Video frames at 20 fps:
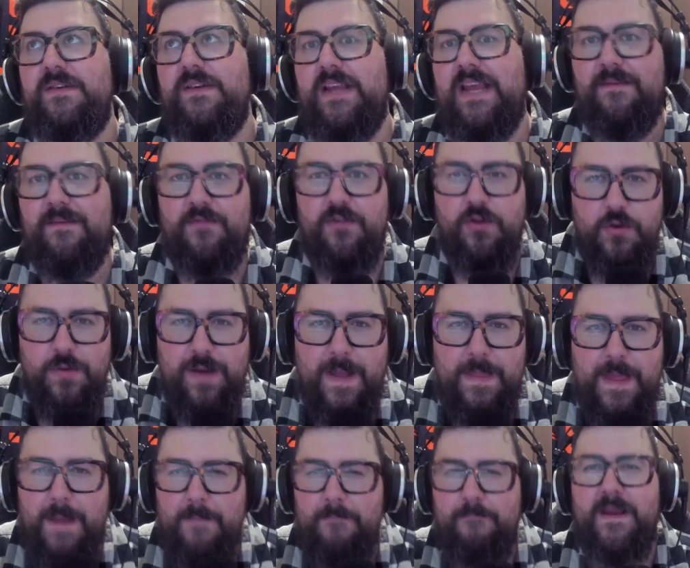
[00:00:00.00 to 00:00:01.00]
even though you had
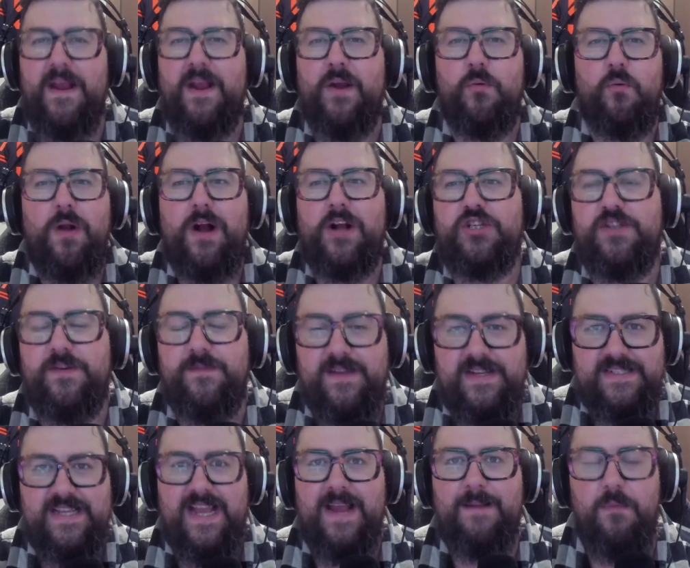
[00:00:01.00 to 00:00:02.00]
that big rush of
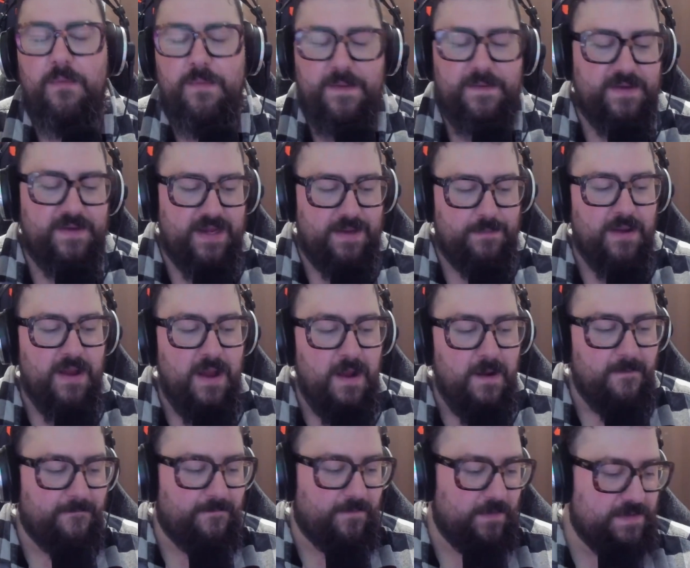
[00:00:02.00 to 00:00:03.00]
excitement when the team
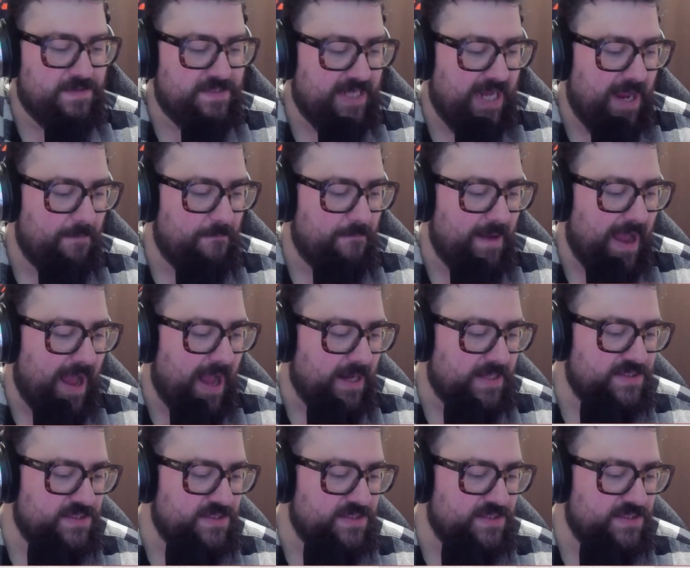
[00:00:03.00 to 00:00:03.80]
first came back.